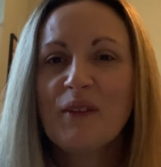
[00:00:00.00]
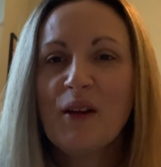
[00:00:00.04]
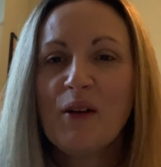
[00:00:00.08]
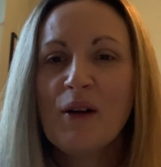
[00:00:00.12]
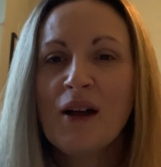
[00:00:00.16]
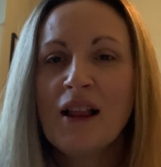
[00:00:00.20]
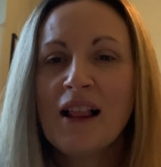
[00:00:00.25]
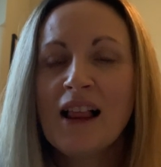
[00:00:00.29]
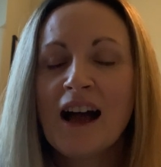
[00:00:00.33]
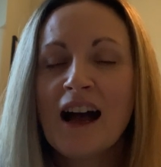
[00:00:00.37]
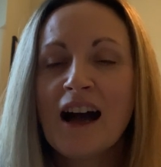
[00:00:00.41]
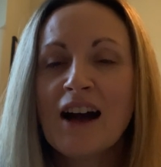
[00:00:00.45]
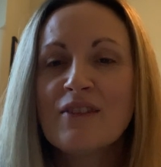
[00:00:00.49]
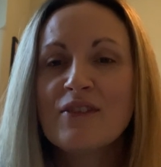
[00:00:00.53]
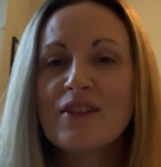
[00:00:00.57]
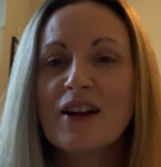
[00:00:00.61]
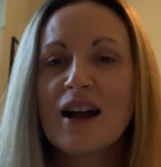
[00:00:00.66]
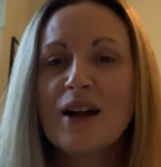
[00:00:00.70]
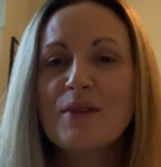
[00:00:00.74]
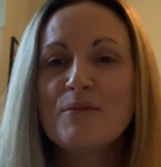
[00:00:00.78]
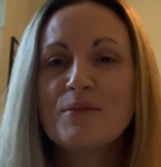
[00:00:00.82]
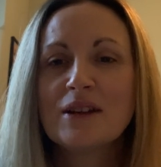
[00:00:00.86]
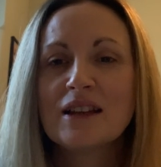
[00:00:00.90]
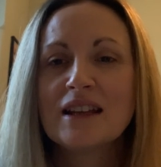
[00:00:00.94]
Well, have
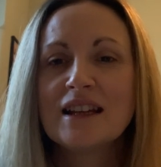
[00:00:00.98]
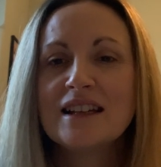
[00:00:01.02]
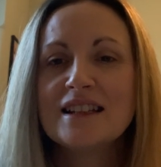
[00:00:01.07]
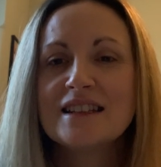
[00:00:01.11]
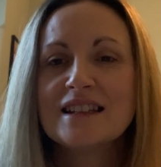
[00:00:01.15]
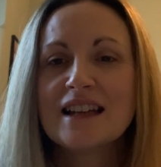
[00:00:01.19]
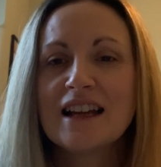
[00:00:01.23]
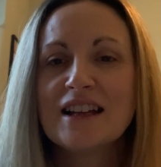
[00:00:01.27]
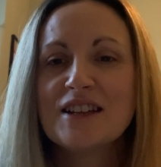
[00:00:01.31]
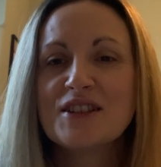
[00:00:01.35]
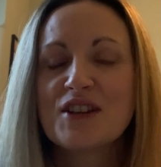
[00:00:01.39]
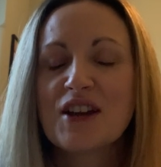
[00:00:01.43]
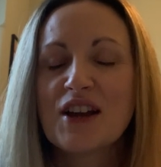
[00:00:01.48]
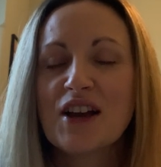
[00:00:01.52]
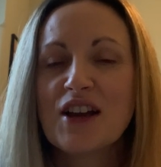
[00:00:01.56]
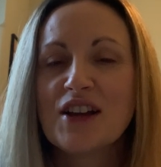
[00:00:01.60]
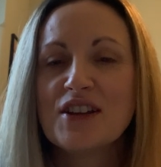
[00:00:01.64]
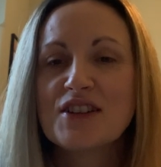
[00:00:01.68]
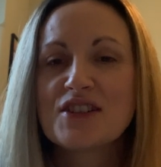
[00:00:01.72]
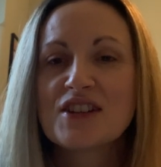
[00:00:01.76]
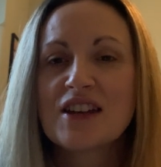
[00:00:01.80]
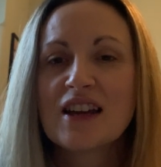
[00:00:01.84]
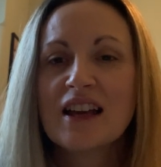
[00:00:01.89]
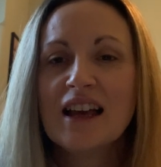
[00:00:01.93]
a brilliant day,
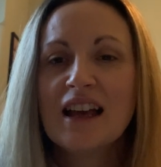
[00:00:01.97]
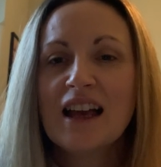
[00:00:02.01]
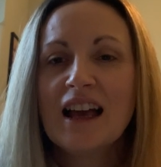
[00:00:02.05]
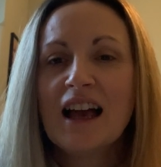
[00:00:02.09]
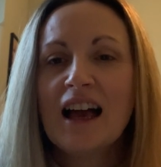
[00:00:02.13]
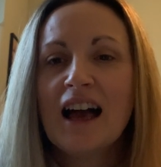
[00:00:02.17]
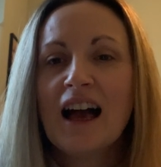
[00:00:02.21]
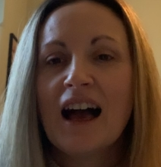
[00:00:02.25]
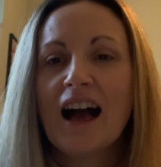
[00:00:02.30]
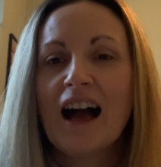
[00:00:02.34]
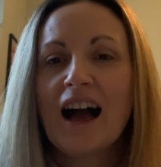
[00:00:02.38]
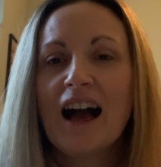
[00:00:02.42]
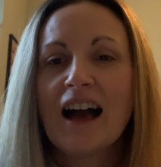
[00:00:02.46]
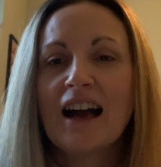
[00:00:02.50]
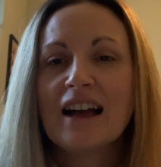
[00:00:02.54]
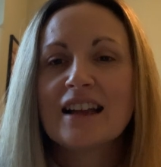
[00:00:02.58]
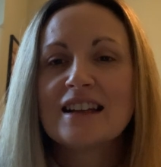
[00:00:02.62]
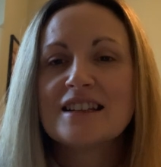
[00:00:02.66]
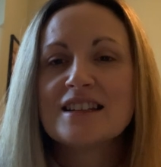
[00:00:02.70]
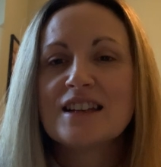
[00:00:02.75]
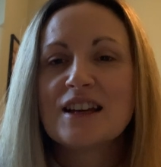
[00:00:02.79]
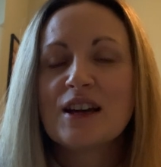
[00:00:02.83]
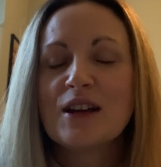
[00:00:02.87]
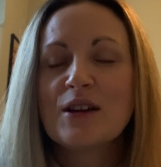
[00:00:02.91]
church,
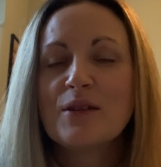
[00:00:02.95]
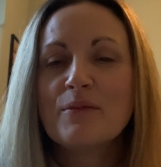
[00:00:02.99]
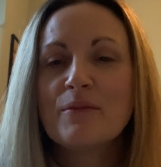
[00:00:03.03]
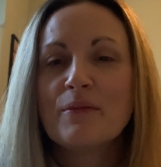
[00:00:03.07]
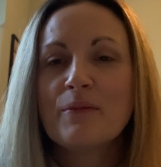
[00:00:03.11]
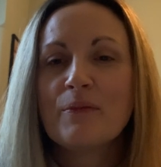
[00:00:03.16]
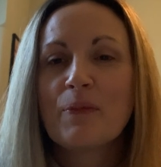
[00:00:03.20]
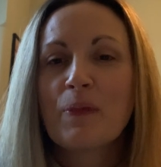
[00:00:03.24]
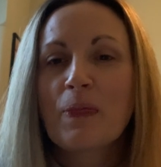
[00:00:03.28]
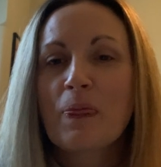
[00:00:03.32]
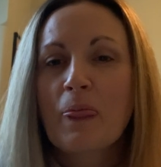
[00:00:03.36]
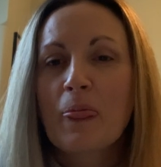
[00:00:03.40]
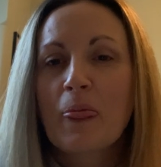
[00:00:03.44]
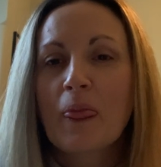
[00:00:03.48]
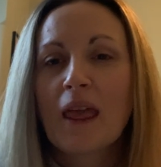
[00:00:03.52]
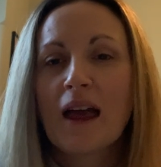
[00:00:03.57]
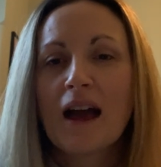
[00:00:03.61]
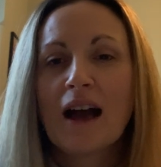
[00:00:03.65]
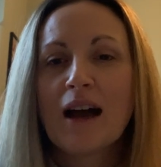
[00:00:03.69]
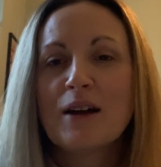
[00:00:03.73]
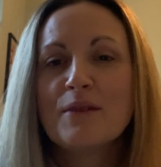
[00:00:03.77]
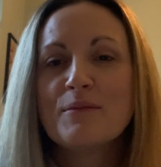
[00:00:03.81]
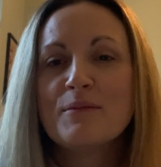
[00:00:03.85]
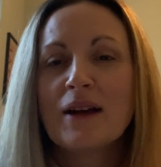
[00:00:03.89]
and um,
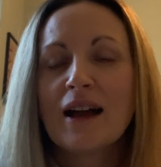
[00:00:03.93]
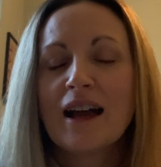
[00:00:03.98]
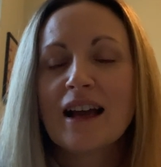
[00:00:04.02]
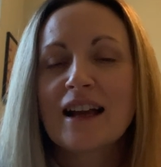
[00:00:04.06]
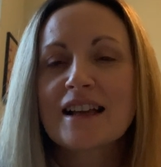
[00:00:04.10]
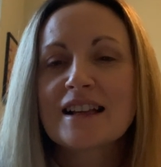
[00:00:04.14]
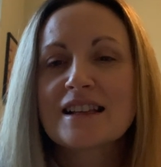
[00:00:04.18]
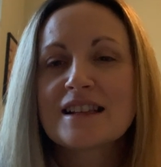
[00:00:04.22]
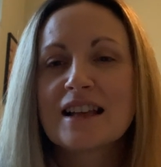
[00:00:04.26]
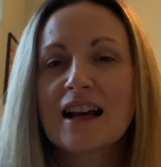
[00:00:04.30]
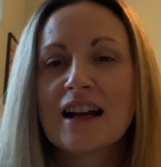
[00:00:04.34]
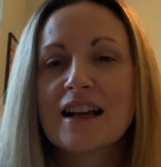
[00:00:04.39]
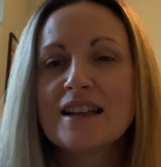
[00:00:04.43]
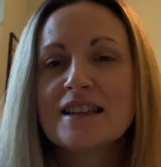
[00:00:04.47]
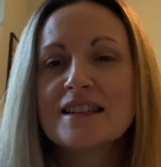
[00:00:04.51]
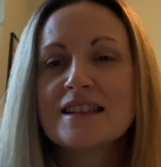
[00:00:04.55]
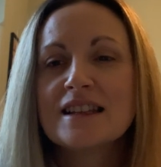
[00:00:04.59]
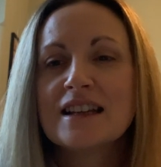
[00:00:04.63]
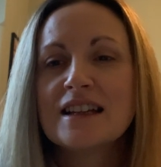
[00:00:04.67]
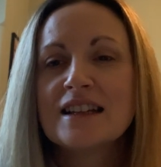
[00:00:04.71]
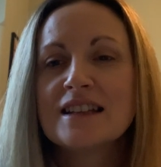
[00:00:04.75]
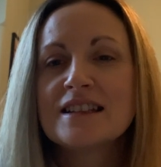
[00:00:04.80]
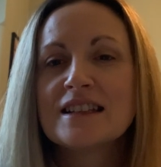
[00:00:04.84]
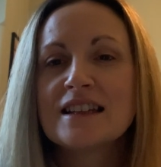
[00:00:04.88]
I'm
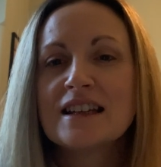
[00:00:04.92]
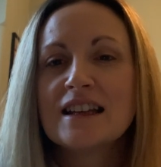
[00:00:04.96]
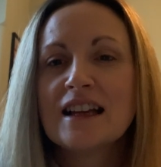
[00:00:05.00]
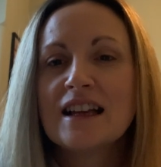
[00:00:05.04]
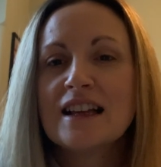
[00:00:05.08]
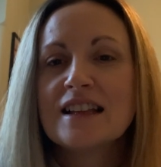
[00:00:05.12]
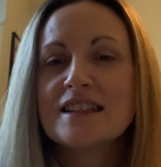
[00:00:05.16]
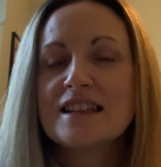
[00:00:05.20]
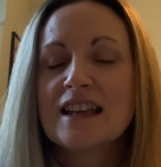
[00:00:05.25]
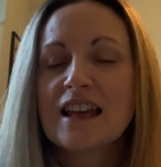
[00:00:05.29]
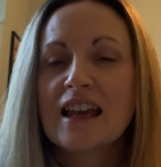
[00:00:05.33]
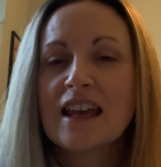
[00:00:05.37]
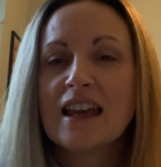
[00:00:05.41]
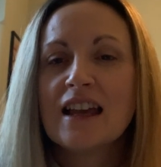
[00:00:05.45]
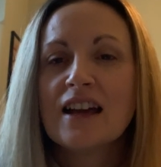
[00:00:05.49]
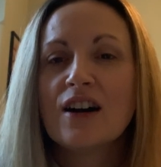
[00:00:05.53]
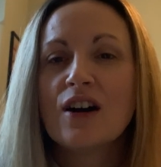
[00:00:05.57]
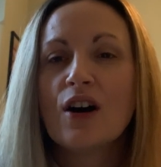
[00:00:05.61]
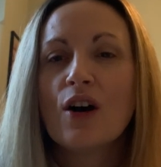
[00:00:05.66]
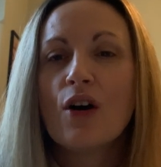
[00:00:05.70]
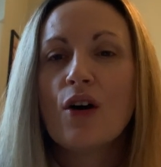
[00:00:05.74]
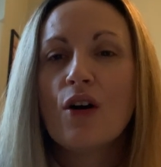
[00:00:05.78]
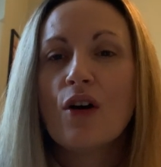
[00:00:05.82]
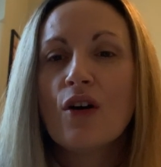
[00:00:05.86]
excited to hear
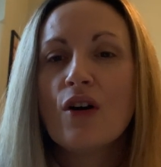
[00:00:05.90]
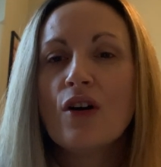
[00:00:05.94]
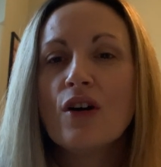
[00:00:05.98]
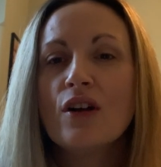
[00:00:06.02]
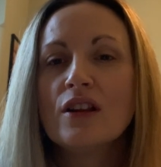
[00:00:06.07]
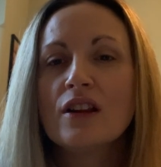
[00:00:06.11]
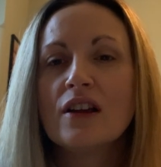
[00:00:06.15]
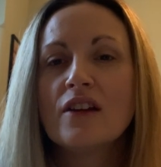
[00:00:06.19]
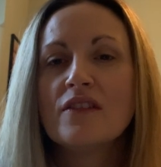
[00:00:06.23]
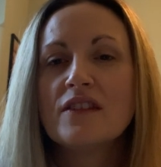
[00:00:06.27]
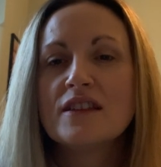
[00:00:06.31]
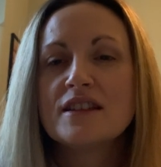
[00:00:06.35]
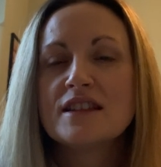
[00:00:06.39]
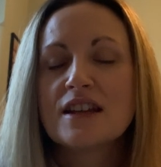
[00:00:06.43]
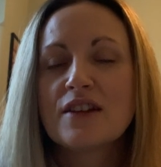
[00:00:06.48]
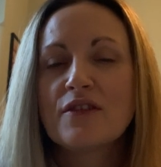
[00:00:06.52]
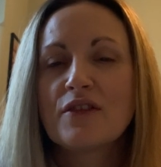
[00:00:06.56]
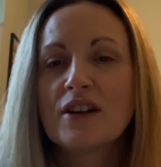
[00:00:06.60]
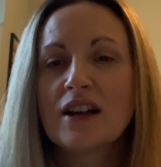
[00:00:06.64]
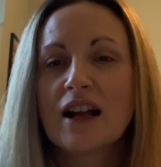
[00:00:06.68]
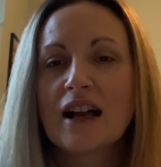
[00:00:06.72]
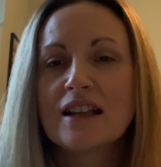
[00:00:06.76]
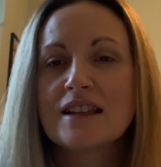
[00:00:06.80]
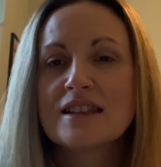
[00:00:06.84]
all of the
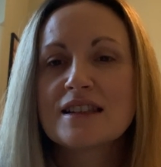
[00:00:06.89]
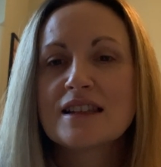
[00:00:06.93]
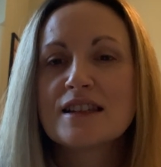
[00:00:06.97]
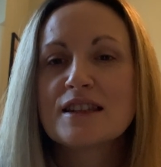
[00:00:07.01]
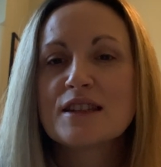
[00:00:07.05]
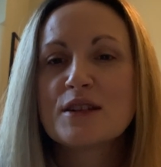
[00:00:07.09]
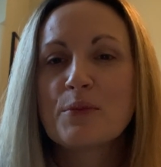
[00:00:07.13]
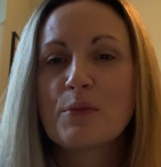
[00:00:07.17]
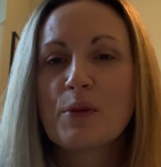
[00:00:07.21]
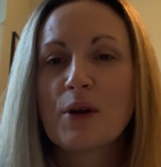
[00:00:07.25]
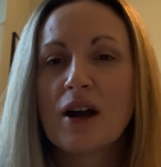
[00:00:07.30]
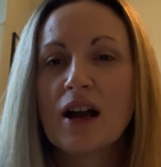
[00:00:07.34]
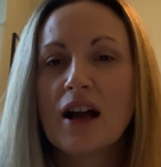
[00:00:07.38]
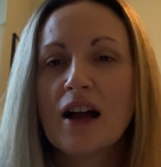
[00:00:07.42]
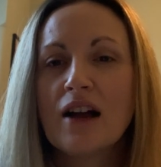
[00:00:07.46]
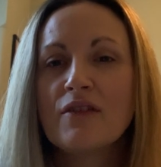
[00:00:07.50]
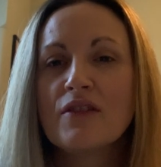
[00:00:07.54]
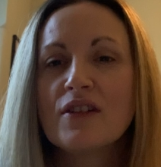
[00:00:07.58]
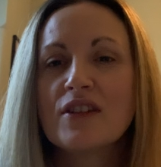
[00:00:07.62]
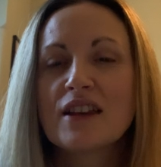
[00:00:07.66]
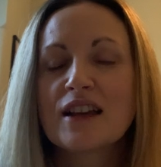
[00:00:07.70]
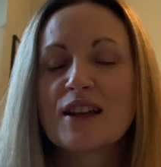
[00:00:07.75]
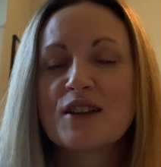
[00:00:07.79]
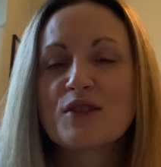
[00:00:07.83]
different answers to prayer
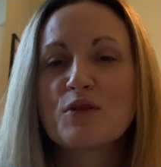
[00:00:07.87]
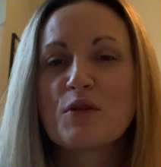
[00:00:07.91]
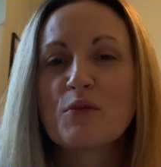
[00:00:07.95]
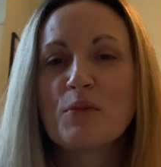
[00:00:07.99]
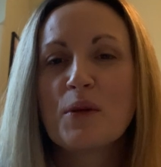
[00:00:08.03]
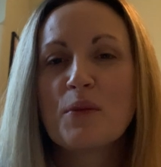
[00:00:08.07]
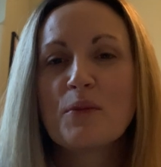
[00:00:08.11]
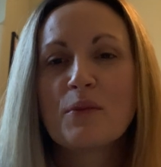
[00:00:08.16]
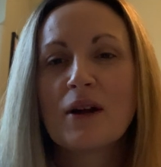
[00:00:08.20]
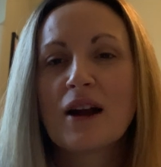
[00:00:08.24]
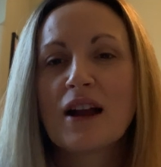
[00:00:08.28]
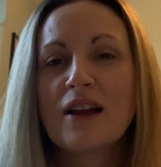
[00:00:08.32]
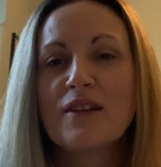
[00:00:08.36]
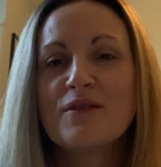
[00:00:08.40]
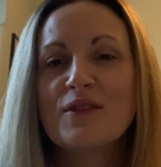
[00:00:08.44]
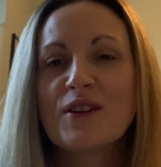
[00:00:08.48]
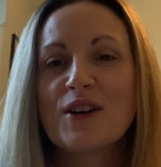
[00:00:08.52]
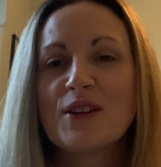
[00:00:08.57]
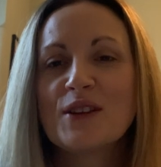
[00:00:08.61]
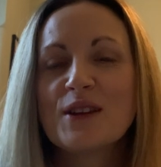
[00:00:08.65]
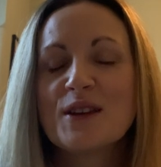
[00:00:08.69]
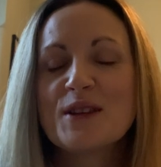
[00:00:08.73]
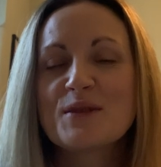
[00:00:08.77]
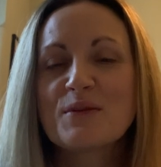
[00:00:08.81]
for things we've been praying
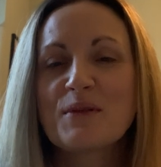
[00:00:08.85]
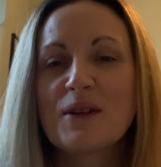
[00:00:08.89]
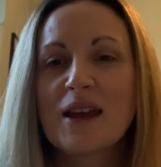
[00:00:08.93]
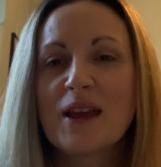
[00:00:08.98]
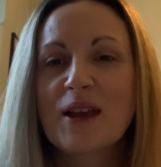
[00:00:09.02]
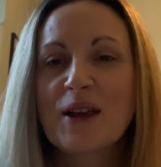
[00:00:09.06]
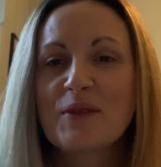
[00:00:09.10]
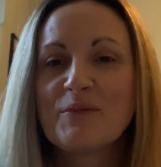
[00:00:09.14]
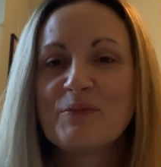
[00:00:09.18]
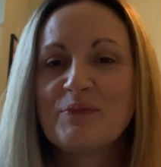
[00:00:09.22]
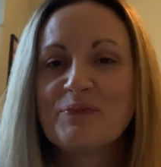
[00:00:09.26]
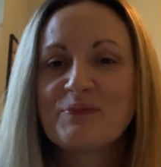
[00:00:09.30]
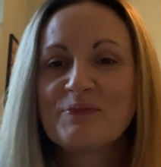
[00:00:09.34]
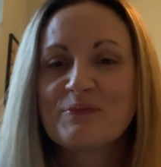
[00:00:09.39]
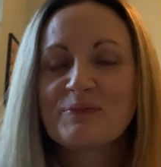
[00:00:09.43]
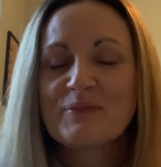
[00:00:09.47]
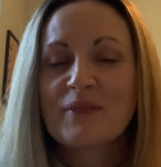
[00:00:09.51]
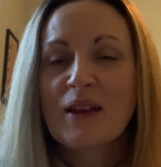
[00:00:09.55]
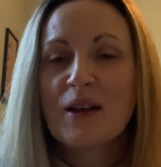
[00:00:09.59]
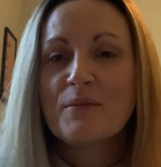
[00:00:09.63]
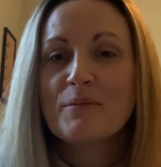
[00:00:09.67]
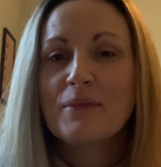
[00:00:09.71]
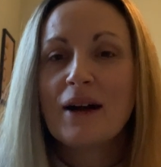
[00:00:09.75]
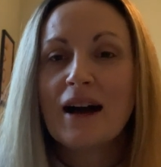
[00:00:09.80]
for this week.
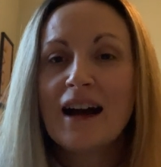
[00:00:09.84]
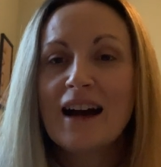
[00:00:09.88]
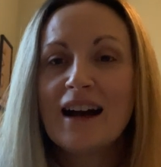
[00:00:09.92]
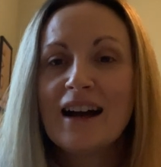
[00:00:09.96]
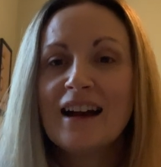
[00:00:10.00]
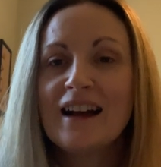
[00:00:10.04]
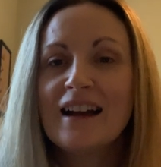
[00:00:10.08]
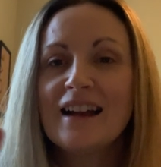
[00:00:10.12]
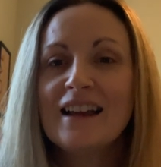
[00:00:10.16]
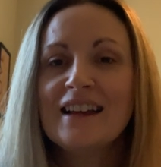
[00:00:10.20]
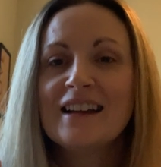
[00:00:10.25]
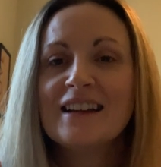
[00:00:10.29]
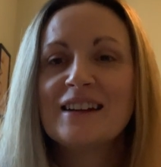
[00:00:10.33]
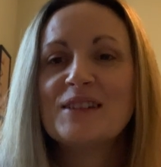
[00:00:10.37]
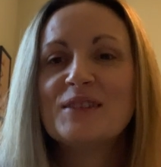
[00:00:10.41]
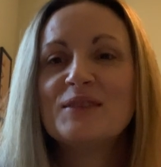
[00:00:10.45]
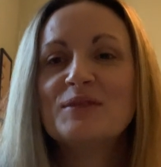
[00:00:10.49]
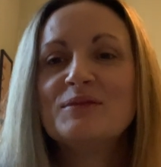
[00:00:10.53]
Bye.